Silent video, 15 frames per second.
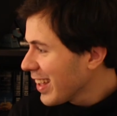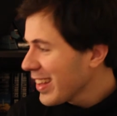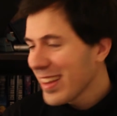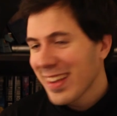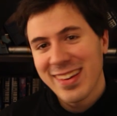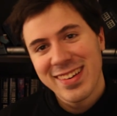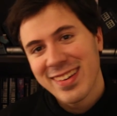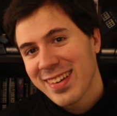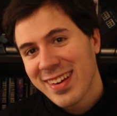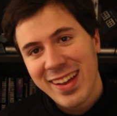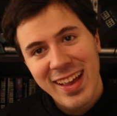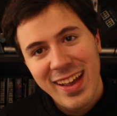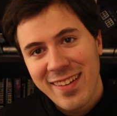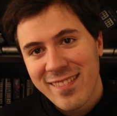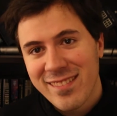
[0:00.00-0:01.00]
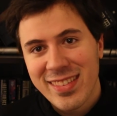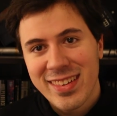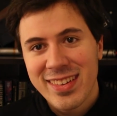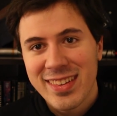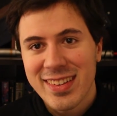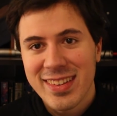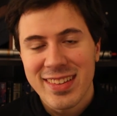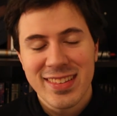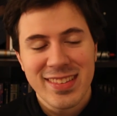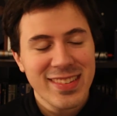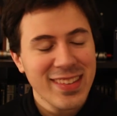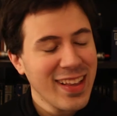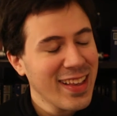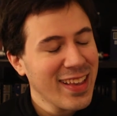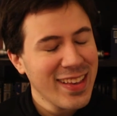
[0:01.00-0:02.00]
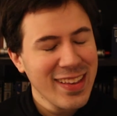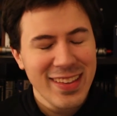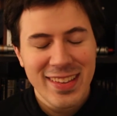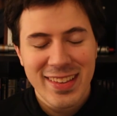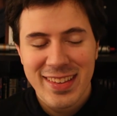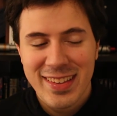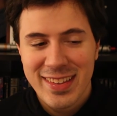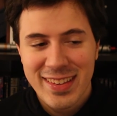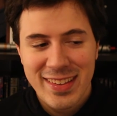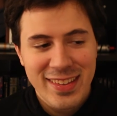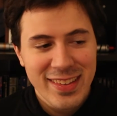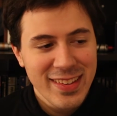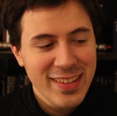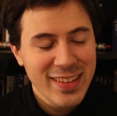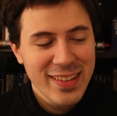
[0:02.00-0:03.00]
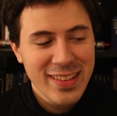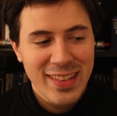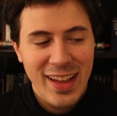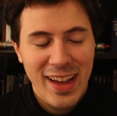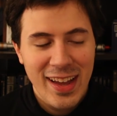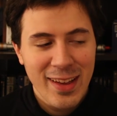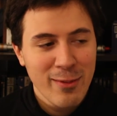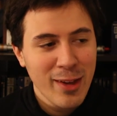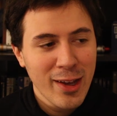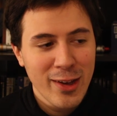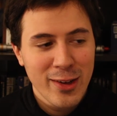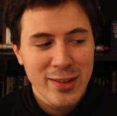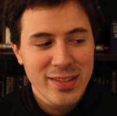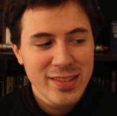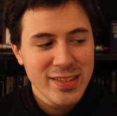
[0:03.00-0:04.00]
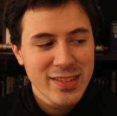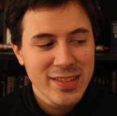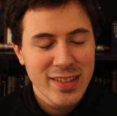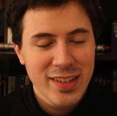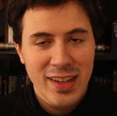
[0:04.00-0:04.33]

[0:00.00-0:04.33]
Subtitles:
Now here I am. It's like, time goes.